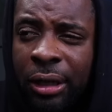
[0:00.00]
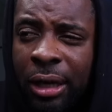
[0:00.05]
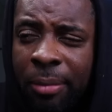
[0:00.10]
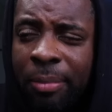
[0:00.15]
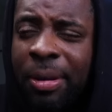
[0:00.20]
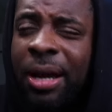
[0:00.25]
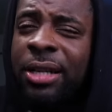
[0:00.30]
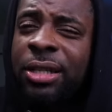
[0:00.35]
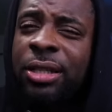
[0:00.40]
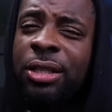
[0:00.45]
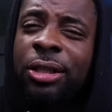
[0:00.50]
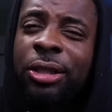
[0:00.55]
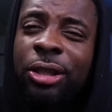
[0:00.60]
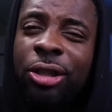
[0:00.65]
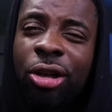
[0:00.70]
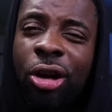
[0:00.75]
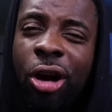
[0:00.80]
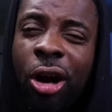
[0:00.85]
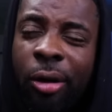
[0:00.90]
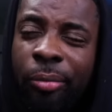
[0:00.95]
I'm actually a
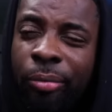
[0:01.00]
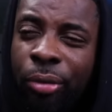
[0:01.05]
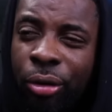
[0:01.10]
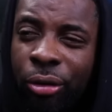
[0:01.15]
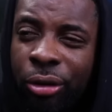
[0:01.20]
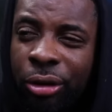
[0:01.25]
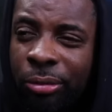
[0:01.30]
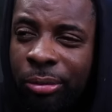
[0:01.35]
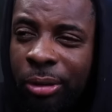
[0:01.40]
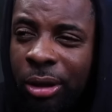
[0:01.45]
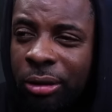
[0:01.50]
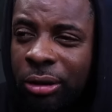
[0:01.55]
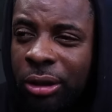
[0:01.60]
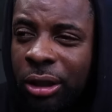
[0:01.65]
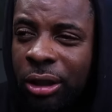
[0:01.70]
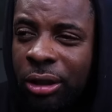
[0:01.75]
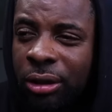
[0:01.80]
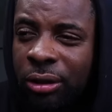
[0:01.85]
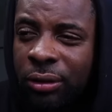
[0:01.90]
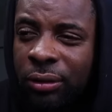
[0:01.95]
little heartbroken about
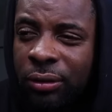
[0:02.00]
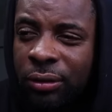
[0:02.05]
that.